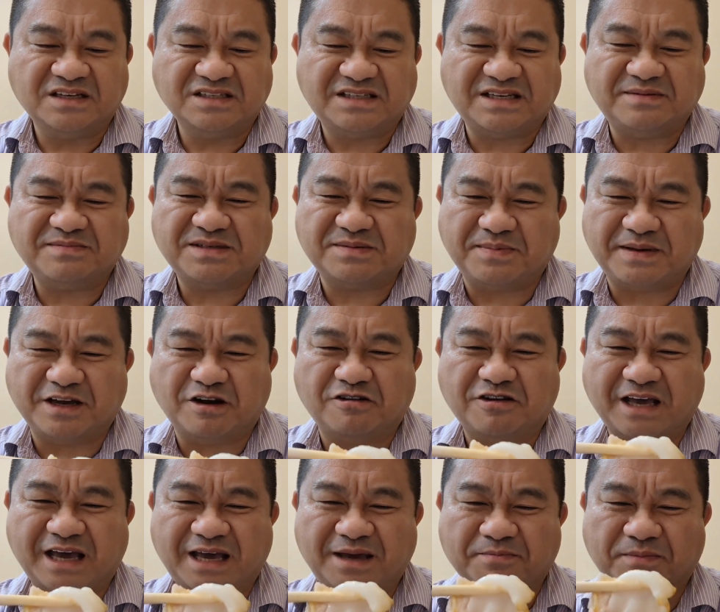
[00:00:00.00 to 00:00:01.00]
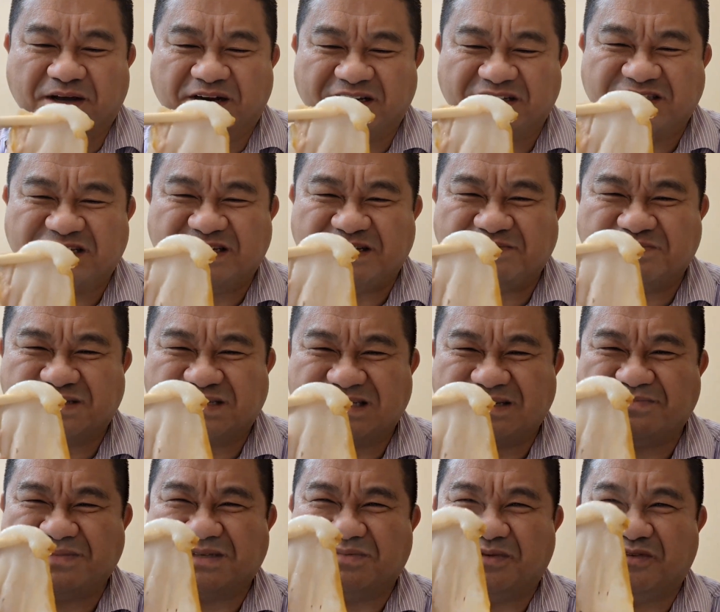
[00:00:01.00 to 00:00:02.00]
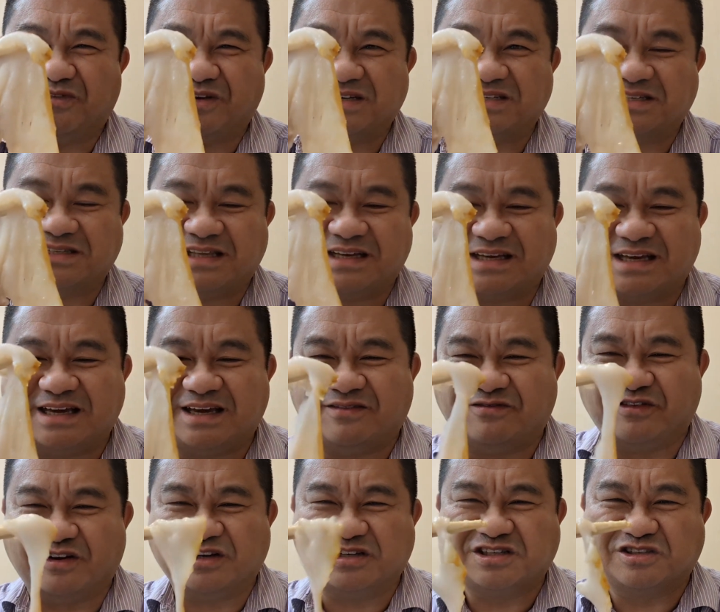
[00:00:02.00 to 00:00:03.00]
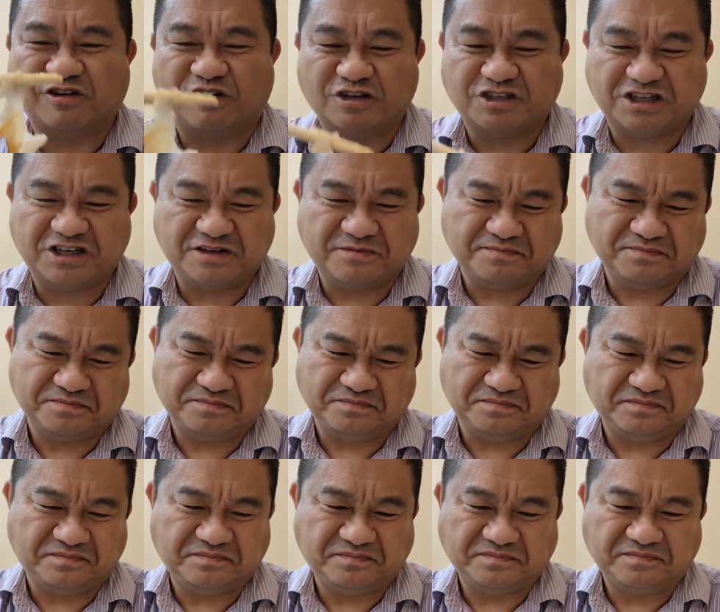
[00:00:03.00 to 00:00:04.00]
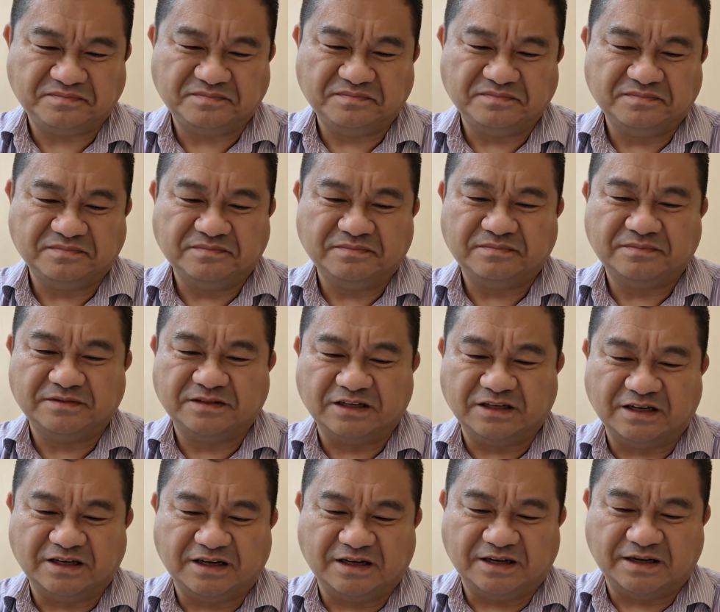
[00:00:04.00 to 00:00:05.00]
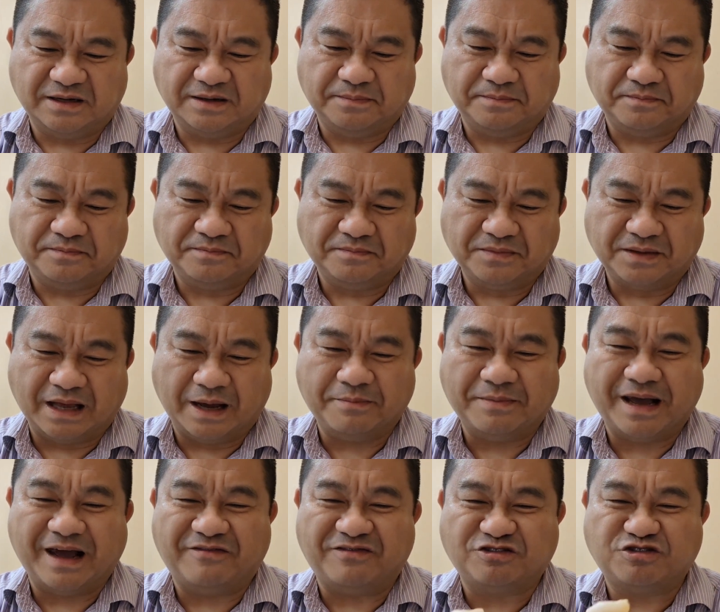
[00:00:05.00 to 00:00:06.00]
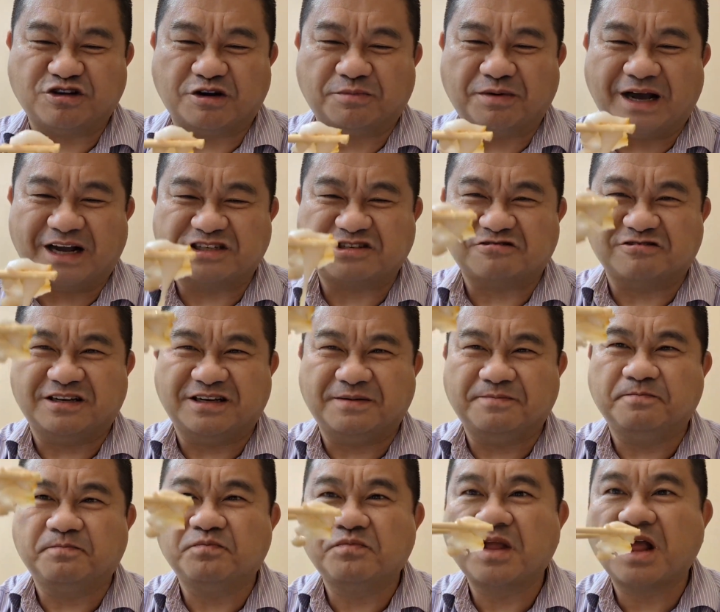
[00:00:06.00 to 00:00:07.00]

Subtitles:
Seems to be okay, but it seems to be very sticky and very starchy. I'm having trouble actually